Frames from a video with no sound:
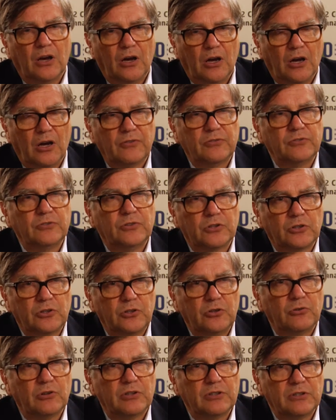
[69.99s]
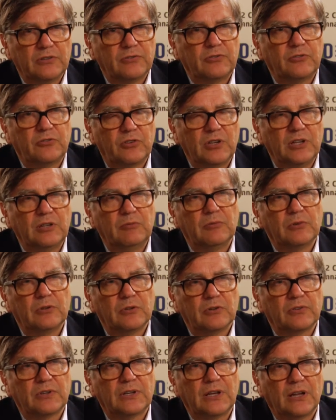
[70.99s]
of the curative treatment
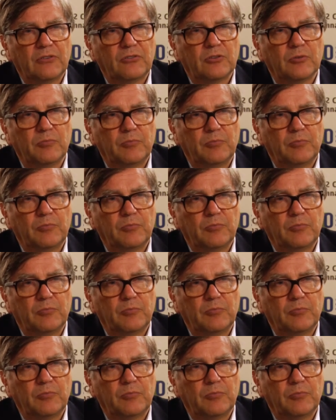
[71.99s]
of cancer